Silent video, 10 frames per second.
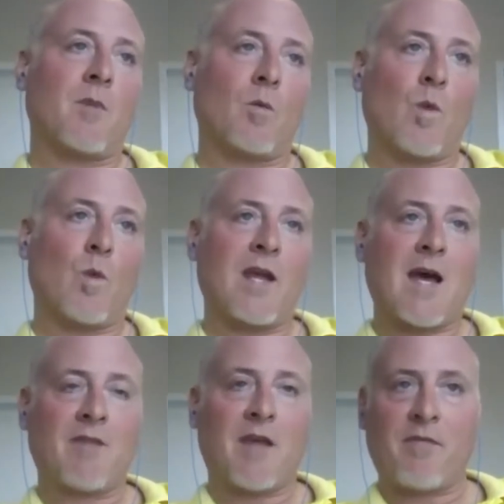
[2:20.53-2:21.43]
we have
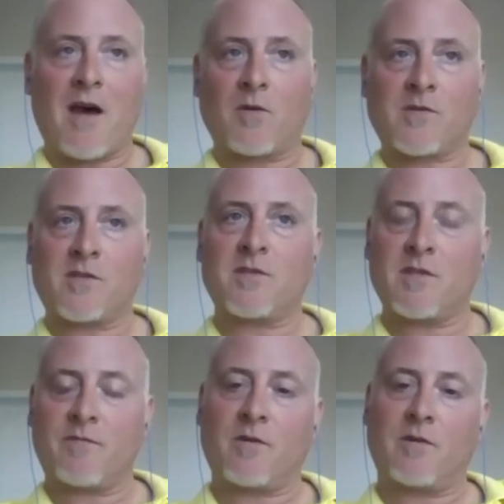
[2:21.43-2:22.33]
1,000
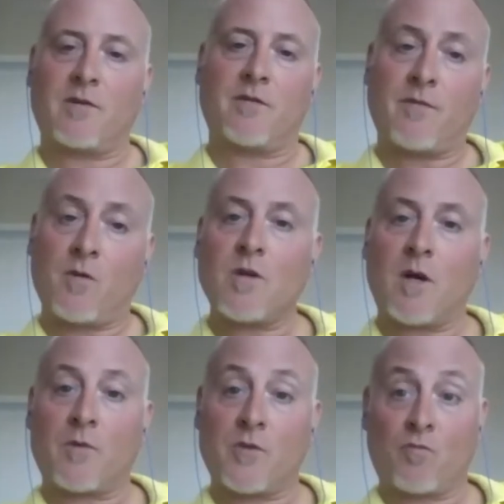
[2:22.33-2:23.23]
different phone
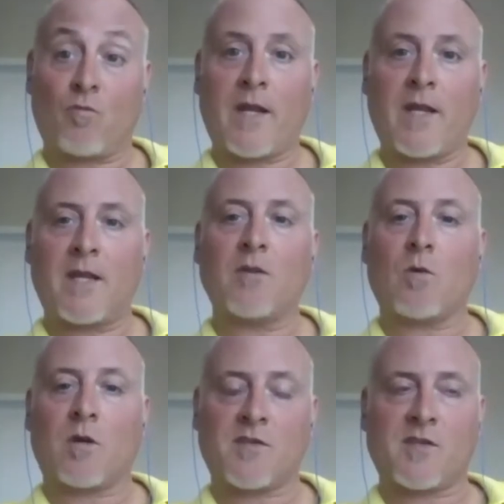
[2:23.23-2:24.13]
numbers ringing into
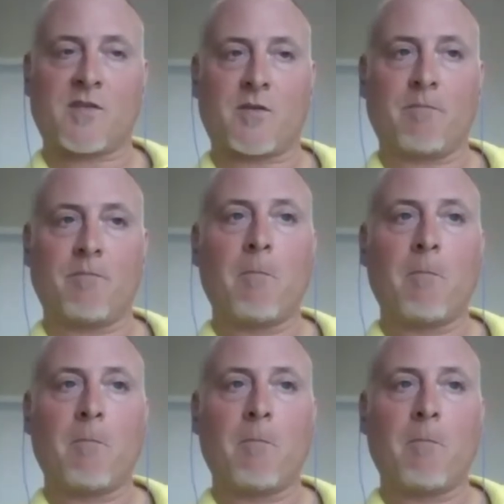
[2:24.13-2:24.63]
our system.